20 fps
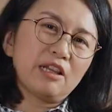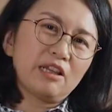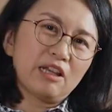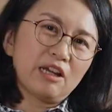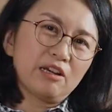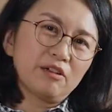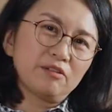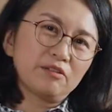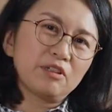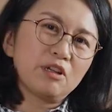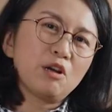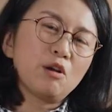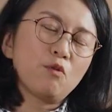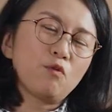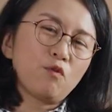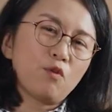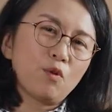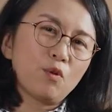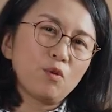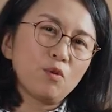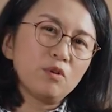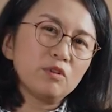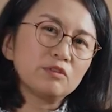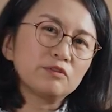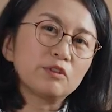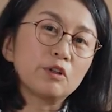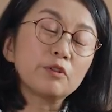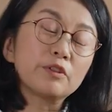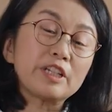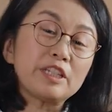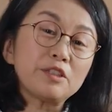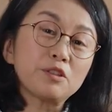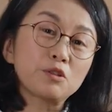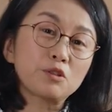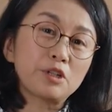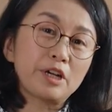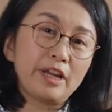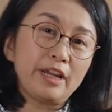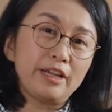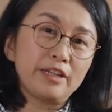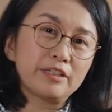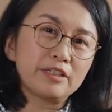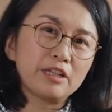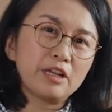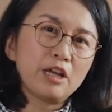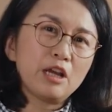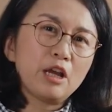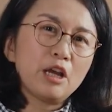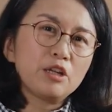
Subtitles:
allowed for foreign trades